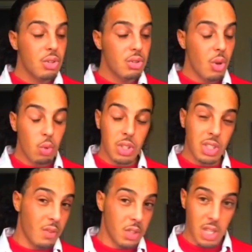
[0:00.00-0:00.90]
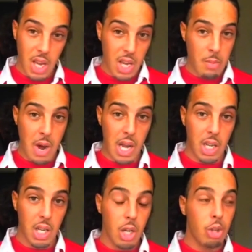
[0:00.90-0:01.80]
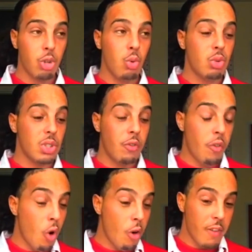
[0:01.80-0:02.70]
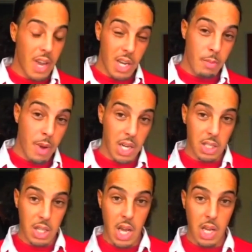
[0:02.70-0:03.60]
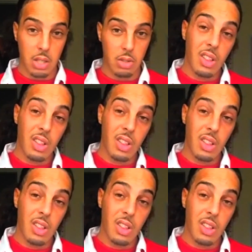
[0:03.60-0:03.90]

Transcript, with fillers: Don't just give it to anybody. Don't just forfeit anybody's lines.